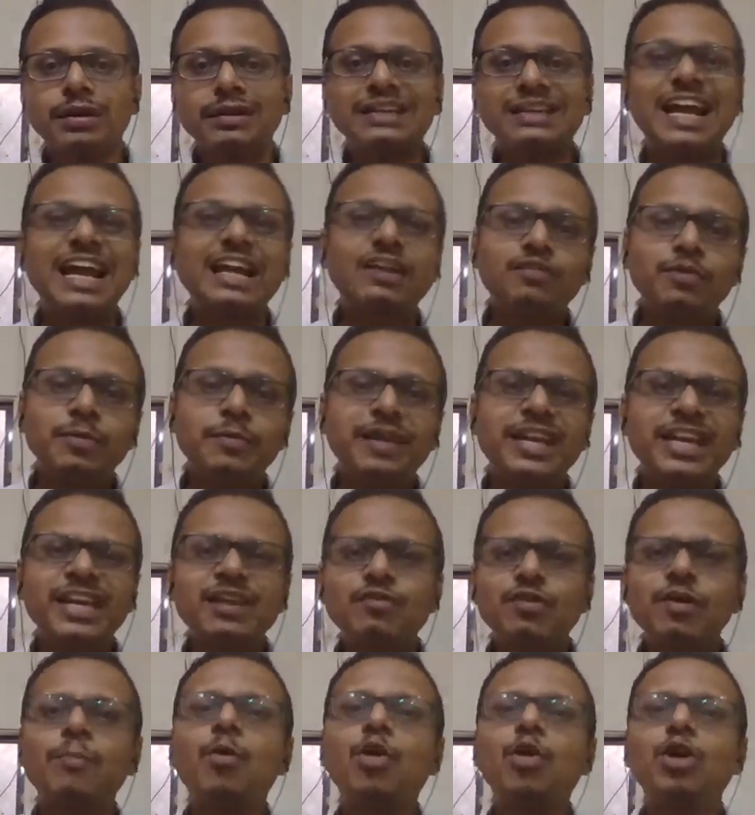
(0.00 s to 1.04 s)
that will give
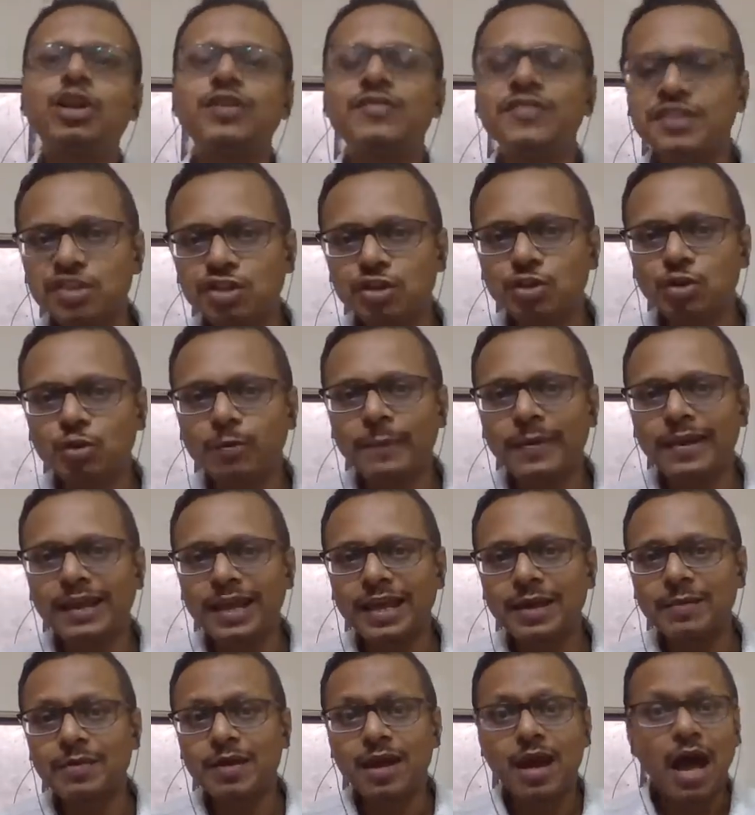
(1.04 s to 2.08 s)
you a motivation to
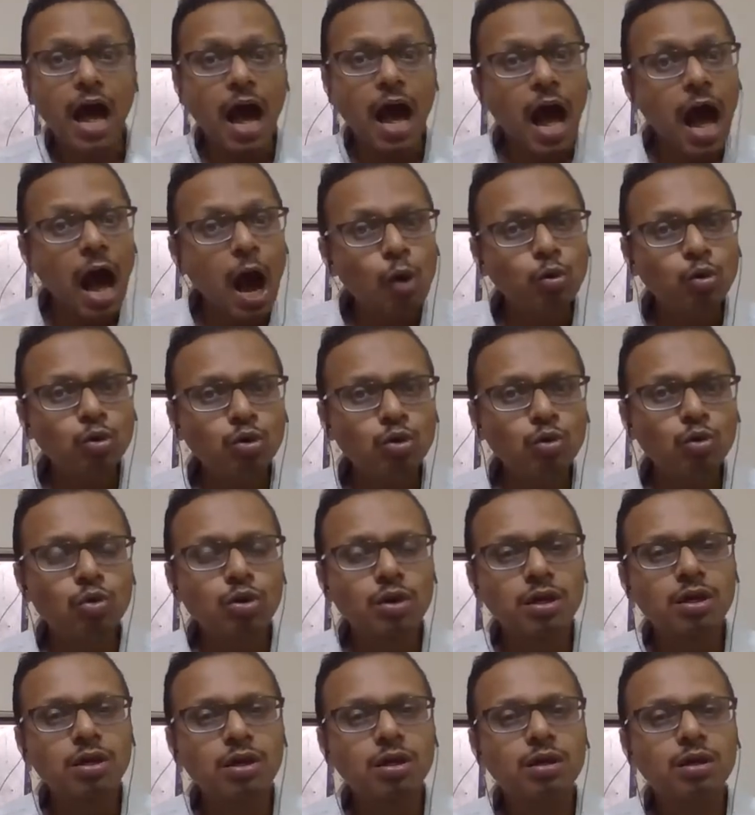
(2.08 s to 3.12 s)
become how to